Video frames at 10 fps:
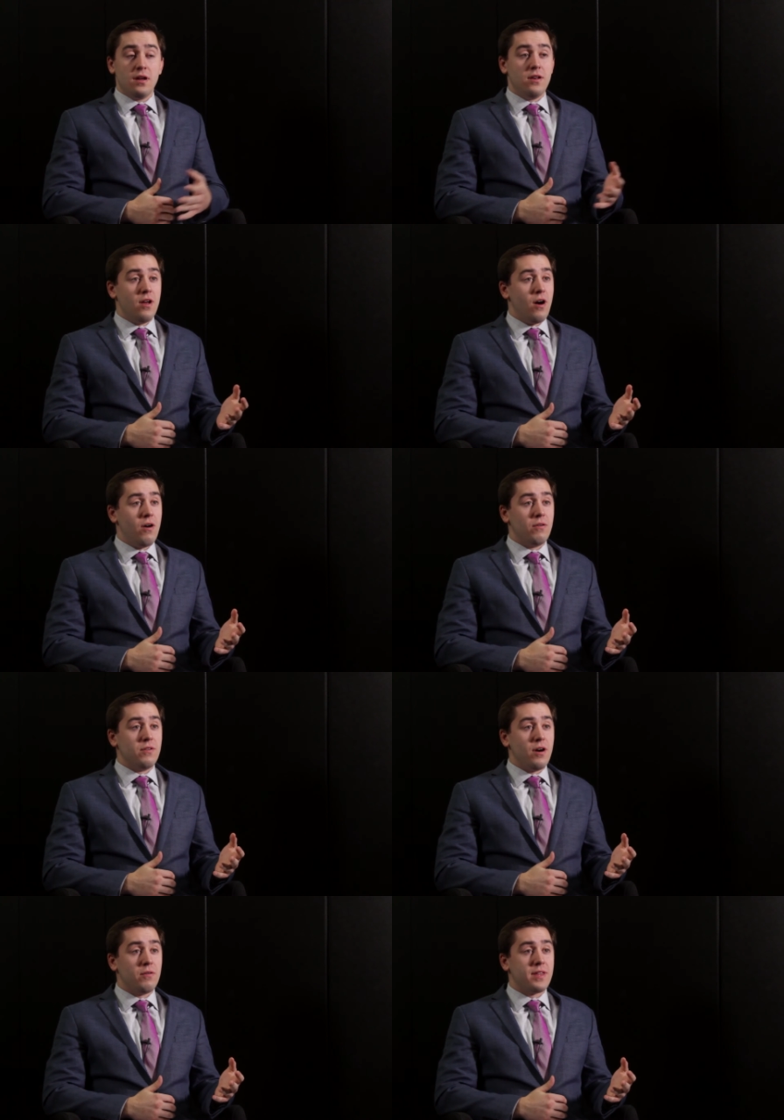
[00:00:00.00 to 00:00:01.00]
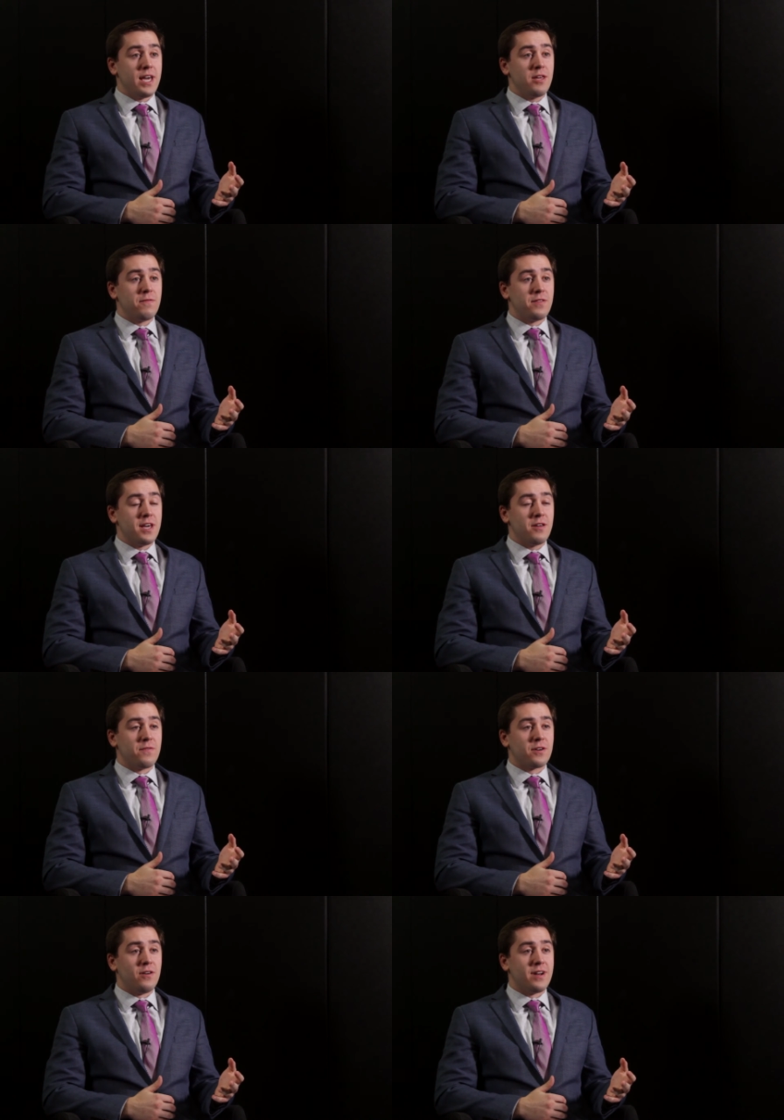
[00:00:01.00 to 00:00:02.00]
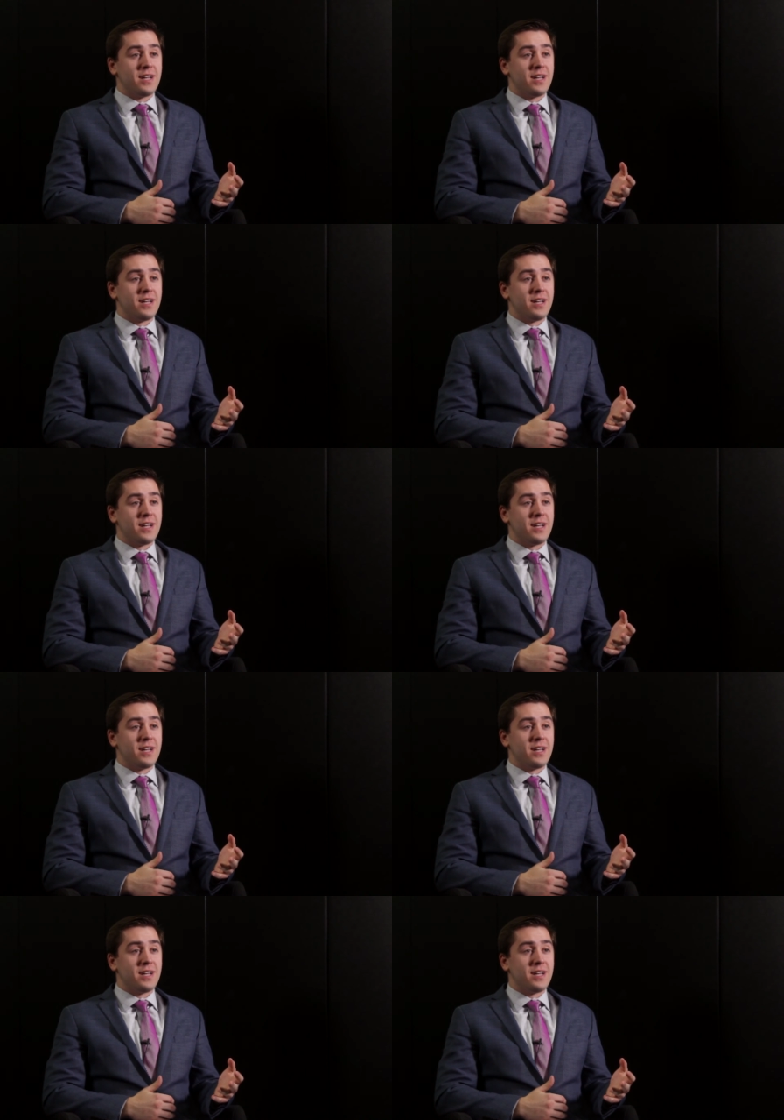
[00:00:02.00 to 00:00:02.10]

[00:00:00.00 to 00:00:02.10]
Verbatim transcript: on and on about so much. No, thank you for going